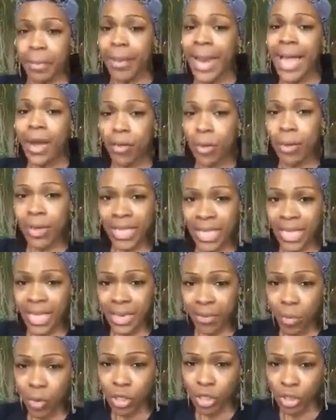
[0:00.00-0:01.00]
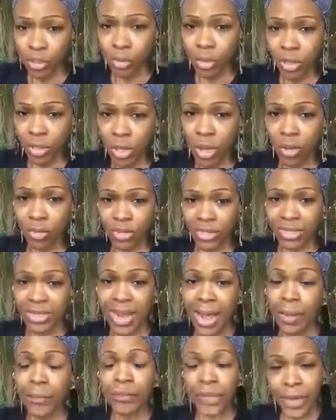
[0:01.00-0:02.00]
Black women can get more student loans
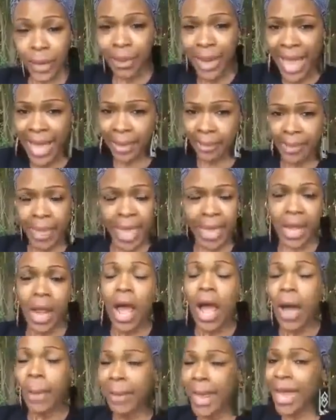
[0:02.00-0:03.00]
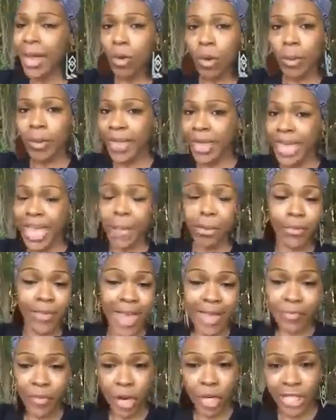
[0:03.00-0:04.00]
now than a black man. A black woman that can't
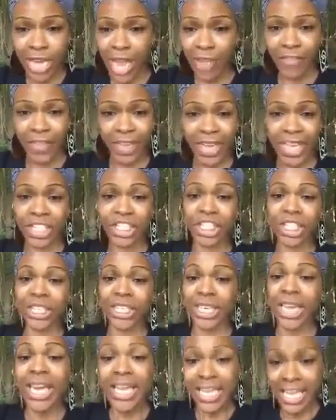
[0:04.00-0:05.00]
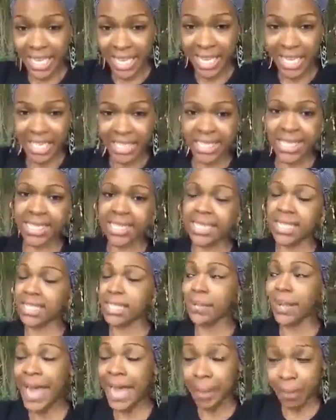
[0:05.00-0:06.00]
provide for her child financially can get
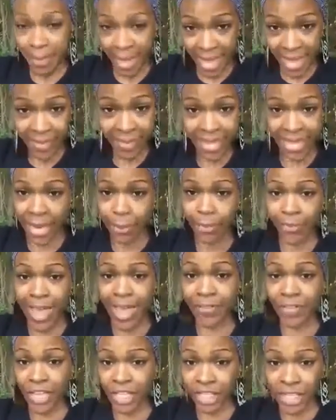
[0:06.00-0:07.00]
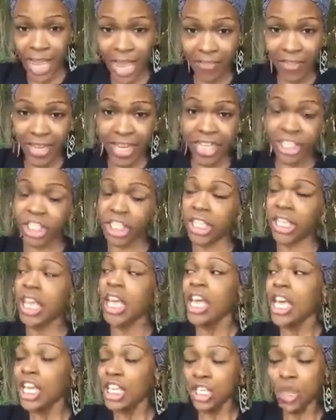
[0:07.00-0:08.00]
assistance. A black man that can't provide for his child financially
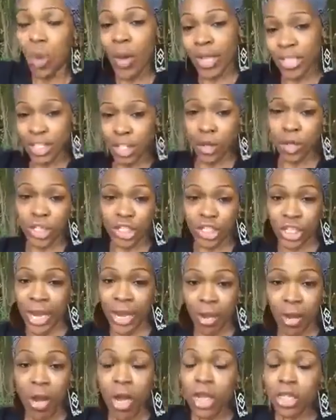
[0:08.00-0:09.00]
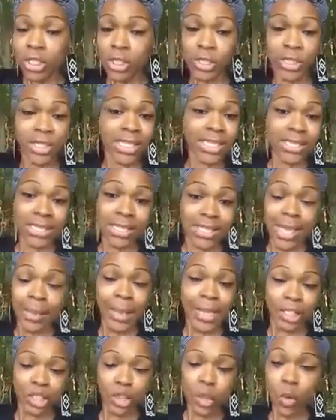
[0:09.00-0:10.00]
is going to go to jail. So sisters,
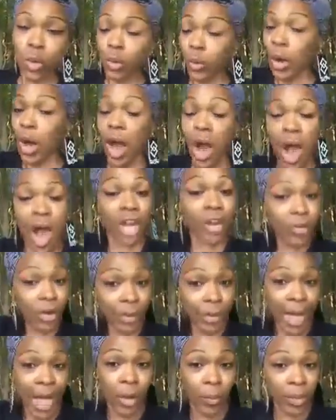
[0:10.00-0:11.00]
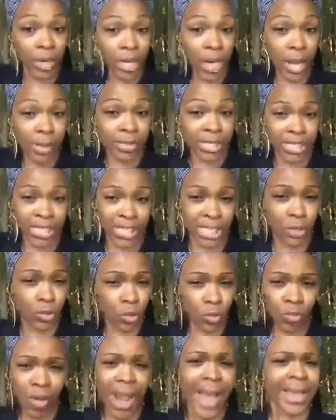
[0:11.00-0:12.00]
I'm not sure what we're hollering about when it comes to
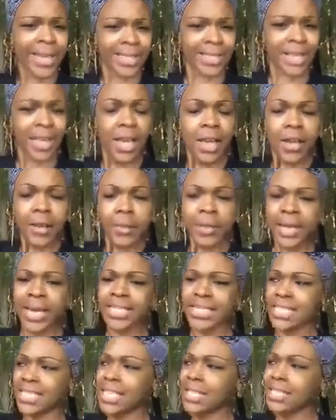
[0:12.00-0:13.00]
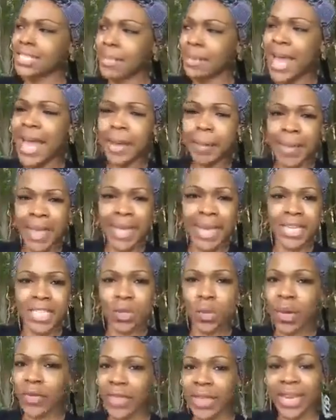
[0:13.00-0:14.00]
equal rights, because it seems the black man is
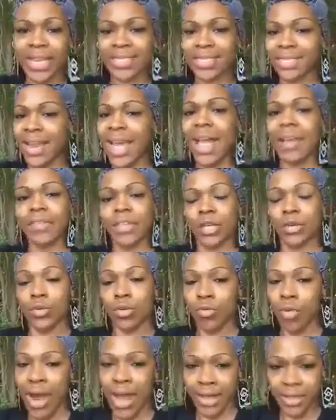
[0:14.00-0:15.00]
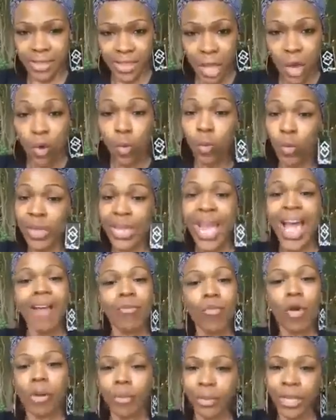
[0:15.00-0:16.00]
the one that doesn't have equal rights. We
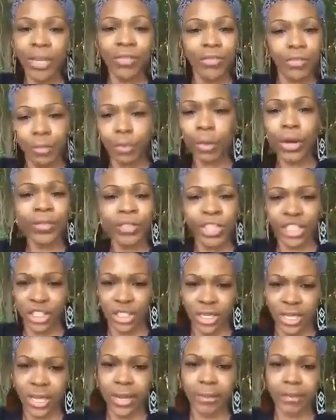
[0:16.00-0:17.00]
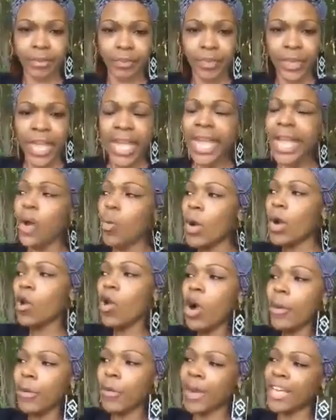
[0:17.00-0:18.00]
have more privilege than him. And what
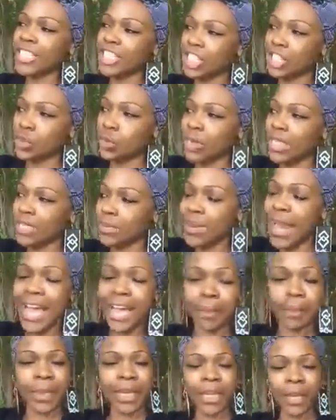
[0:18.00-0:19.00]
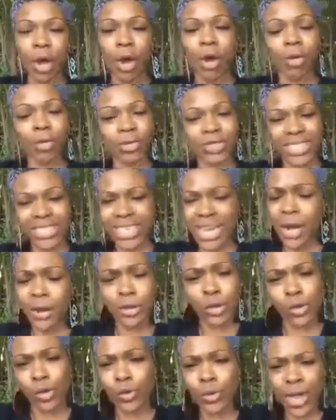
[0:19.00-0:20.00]
corporations do these black men own to tell
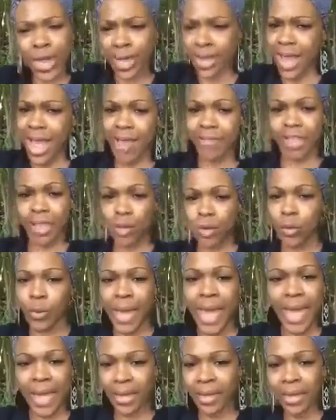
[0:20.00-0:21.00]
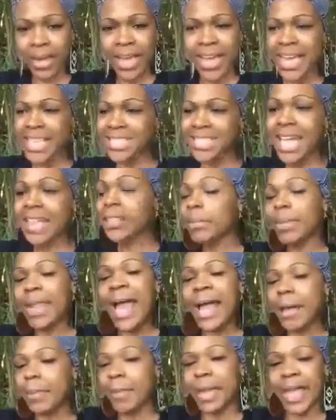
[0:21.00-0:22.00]
you can't have equal pay? It's not the
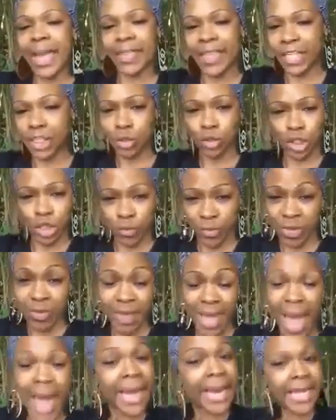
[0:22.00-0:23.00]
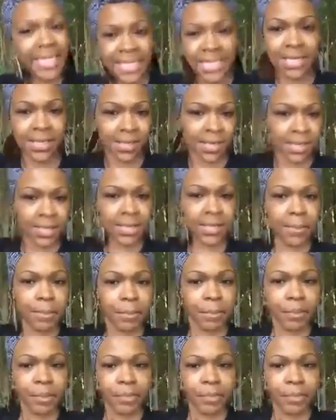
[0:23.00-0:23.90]
black man that you should be mad at, sisters.